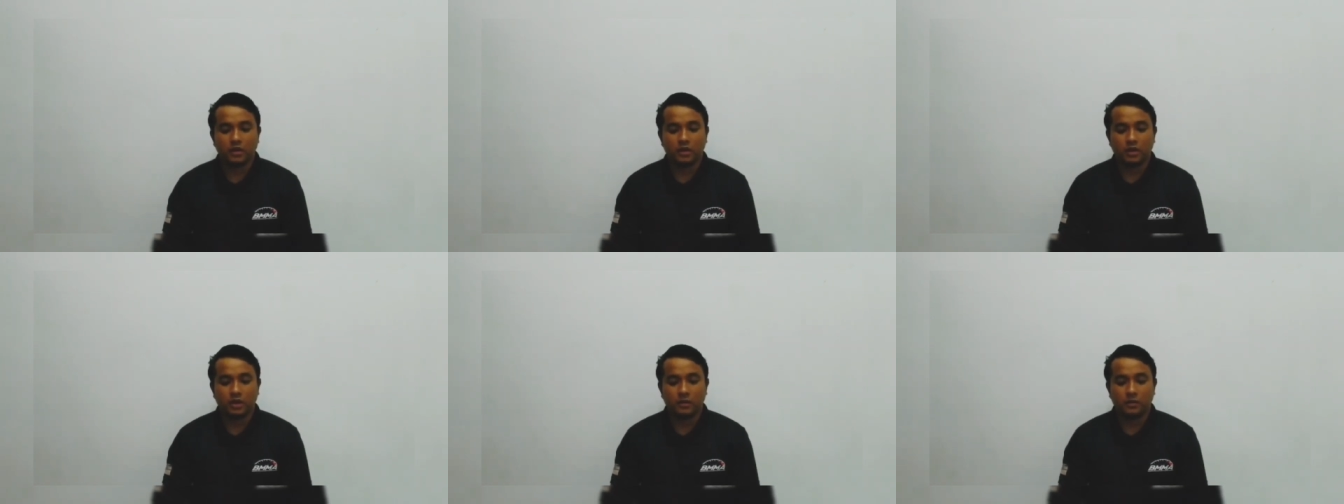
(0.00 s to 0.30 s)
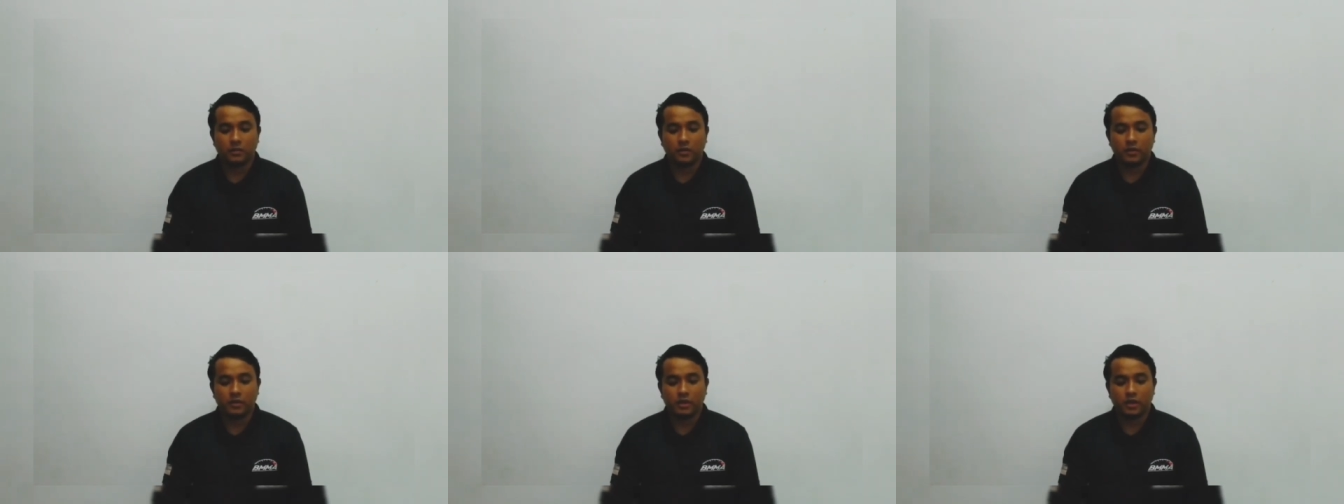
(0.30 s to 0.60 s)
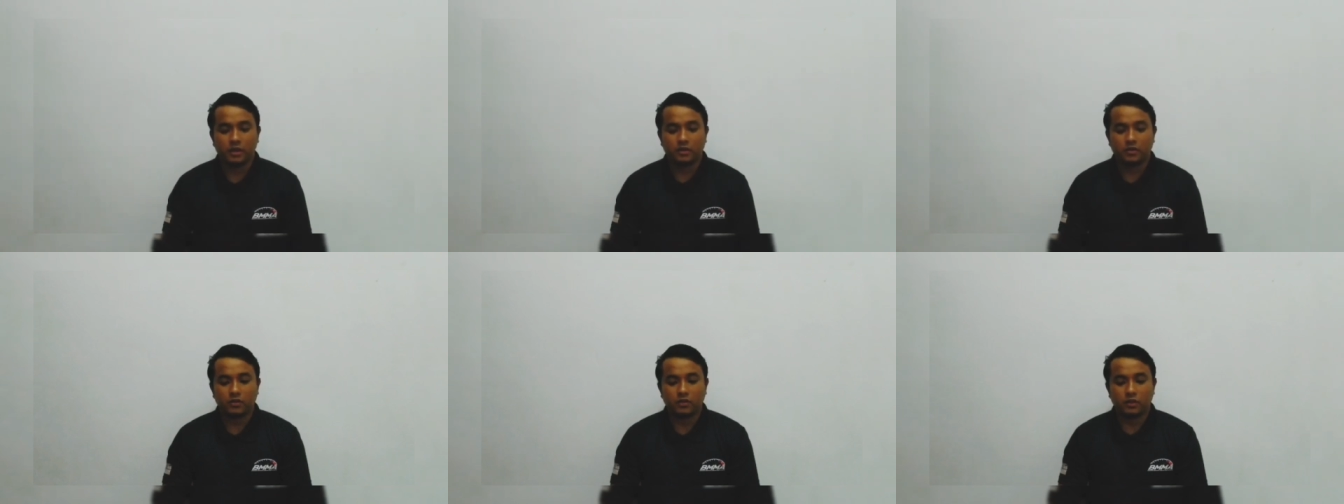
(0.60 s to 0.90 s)
a
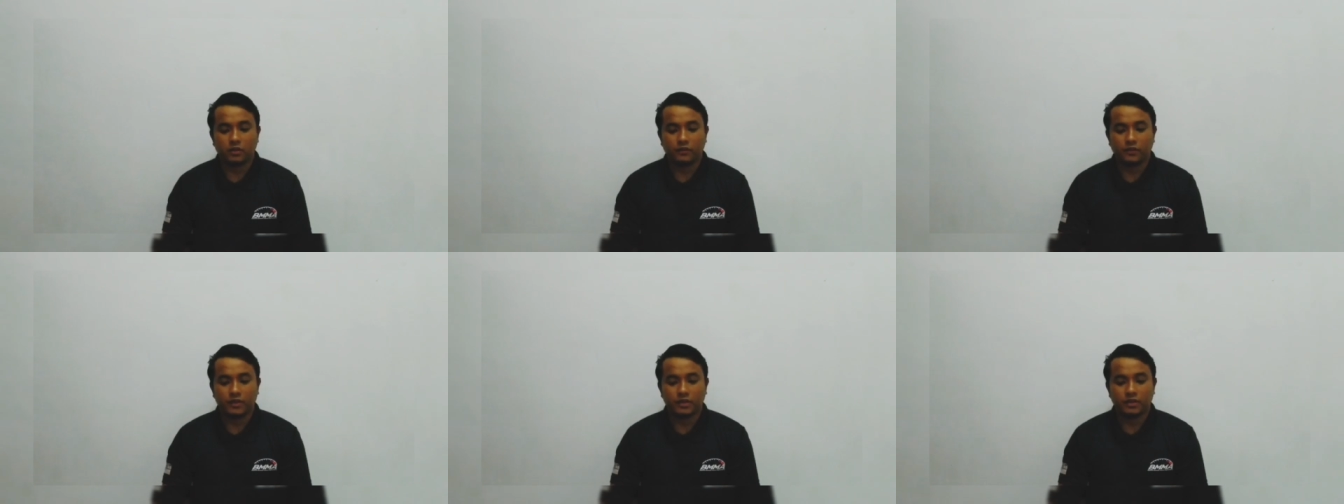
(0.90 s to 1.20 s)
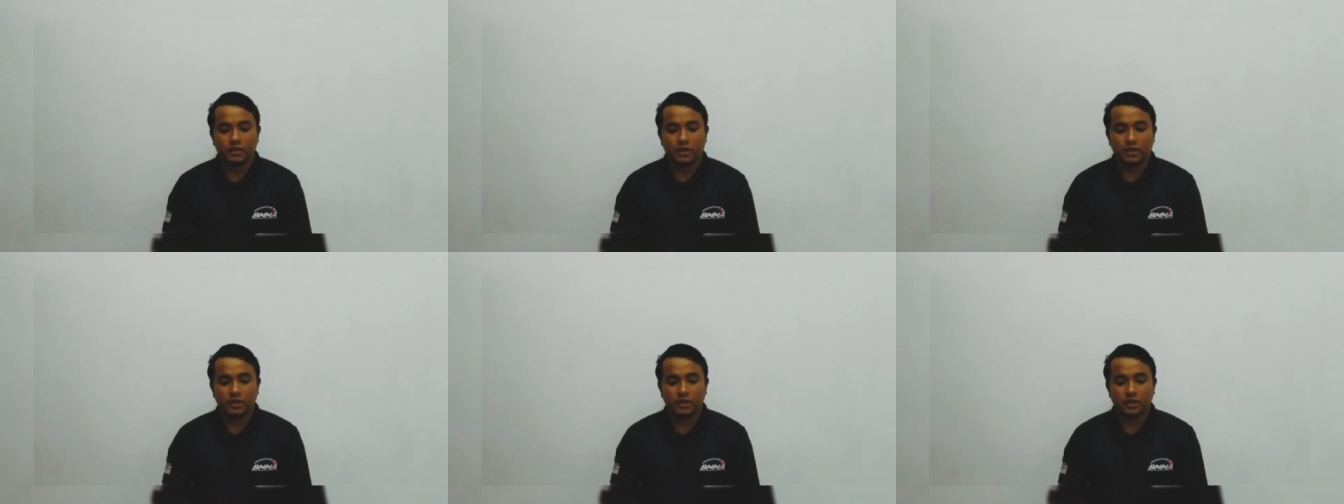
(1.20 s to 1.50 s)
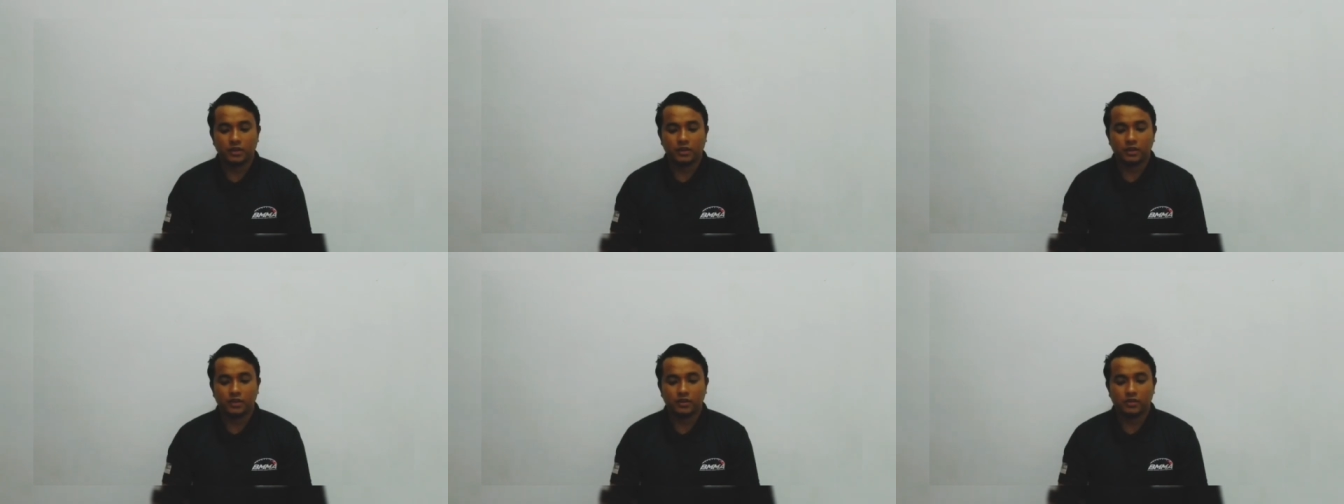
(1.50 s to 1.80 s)
model to
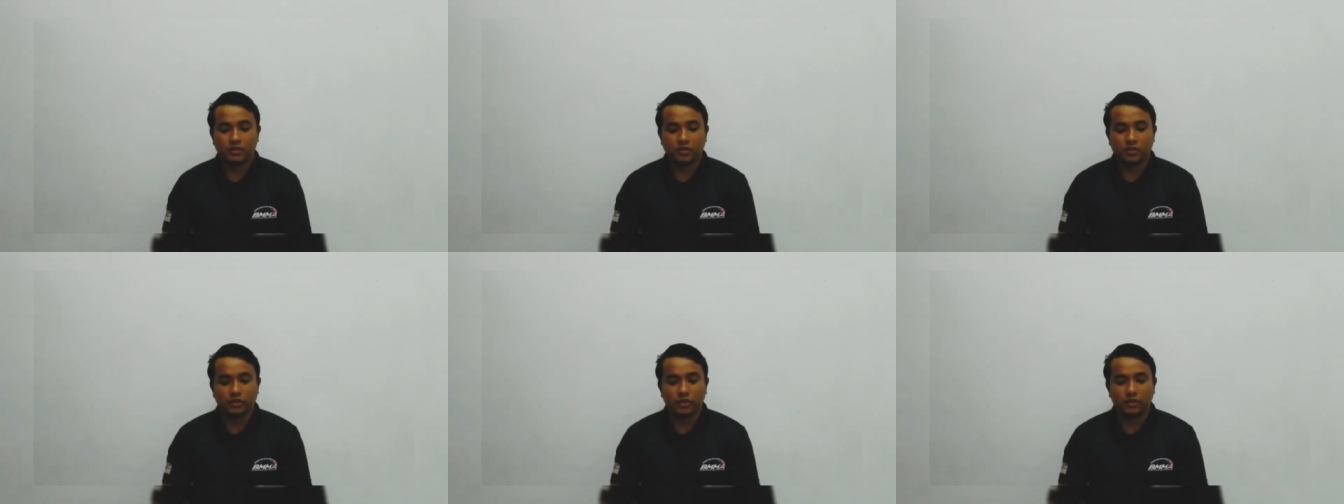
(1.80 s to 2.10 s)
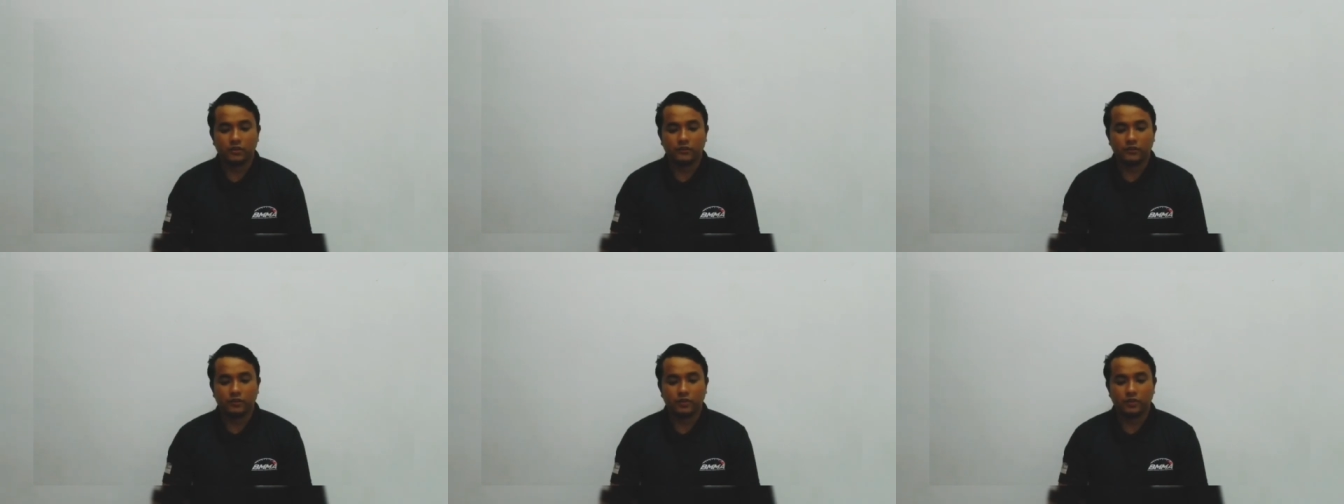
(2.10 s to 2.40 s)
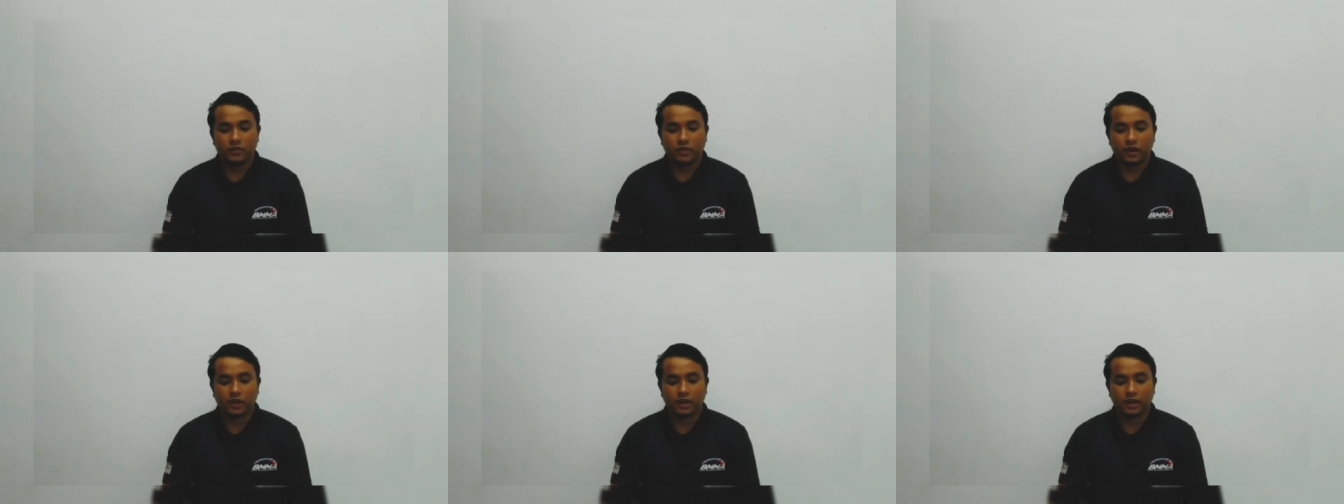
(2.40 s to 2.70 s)
investigate the choking
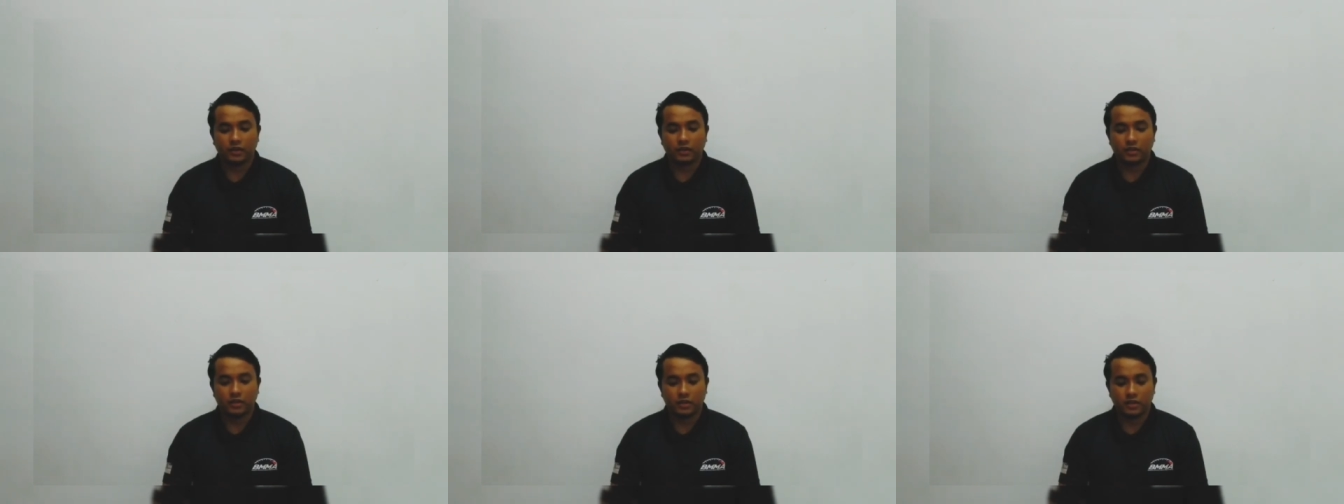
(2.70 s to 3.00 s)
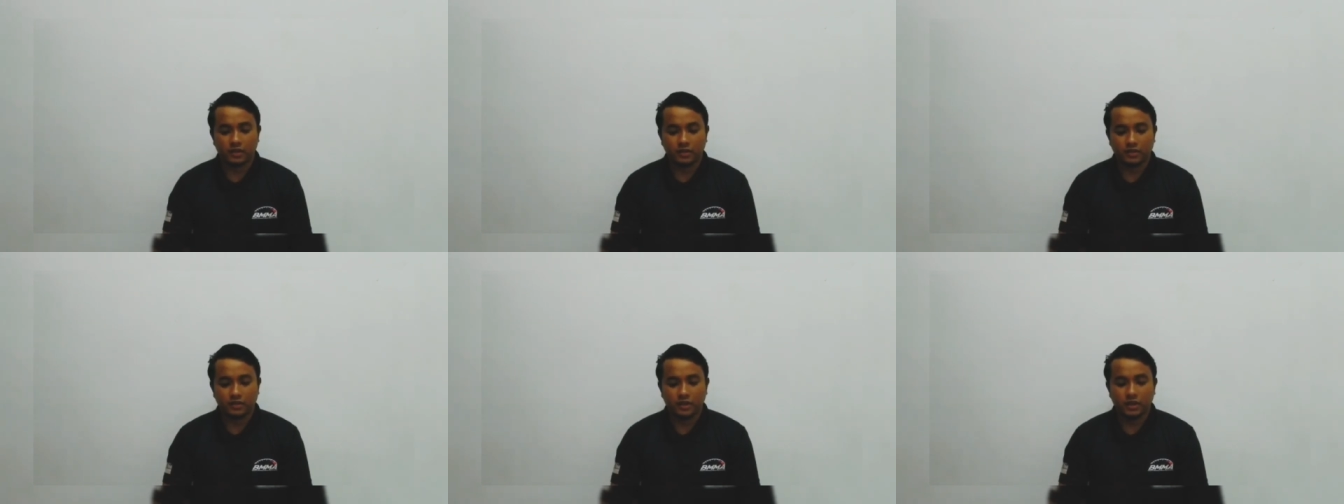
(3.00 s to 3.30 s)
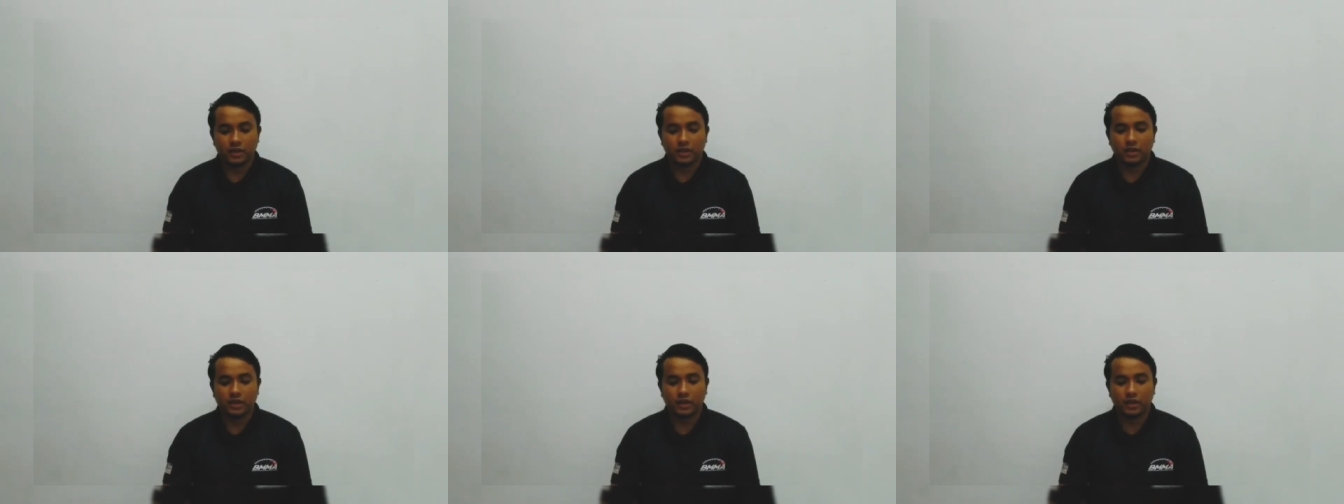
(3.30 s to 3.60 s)
flow
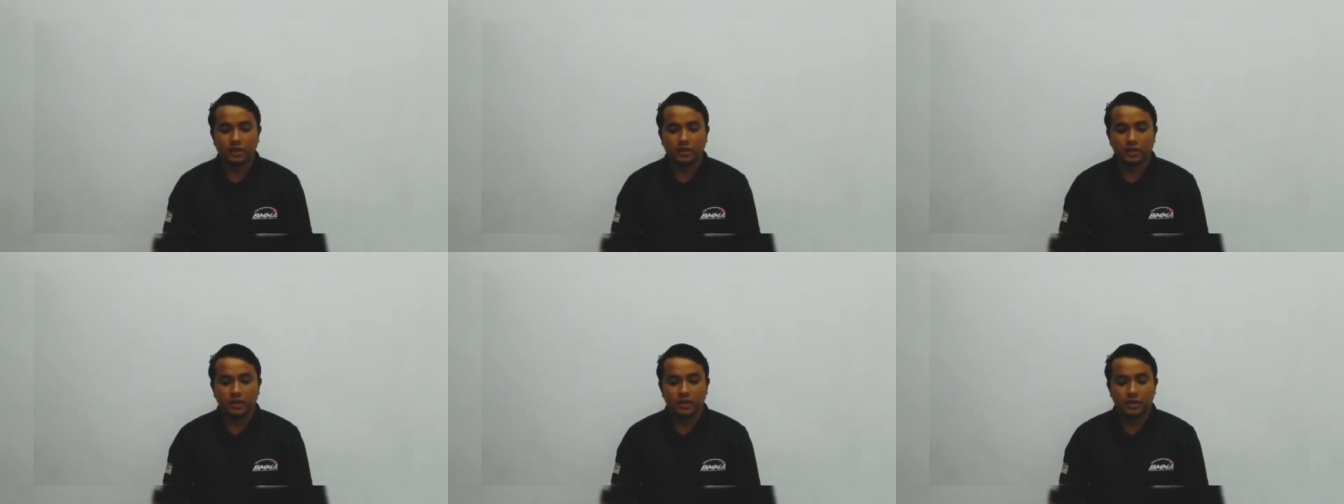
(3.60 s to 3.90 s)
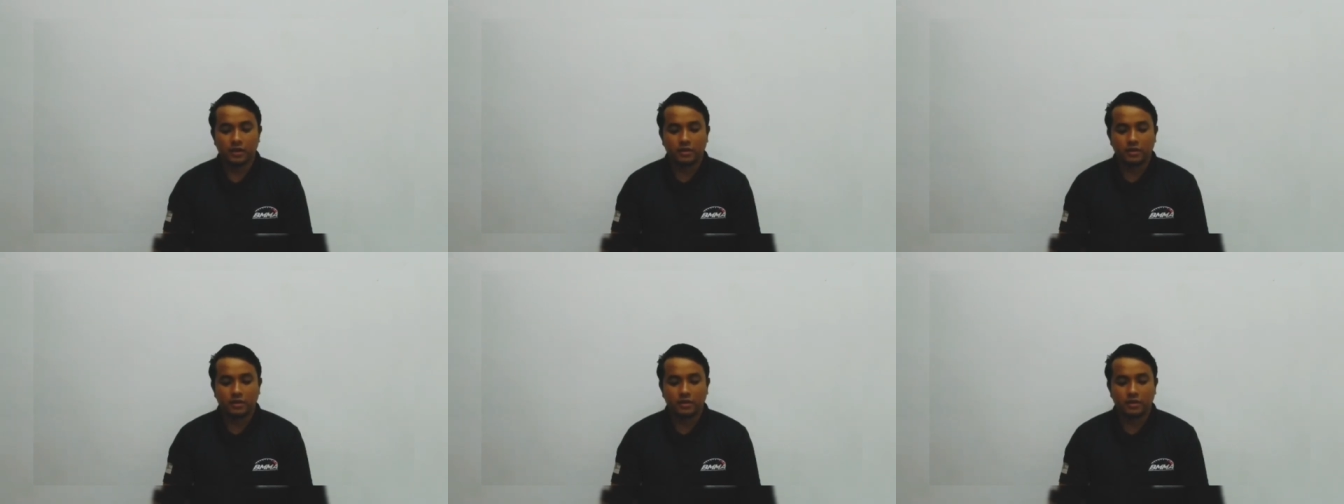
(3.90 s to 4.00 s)
characteristic in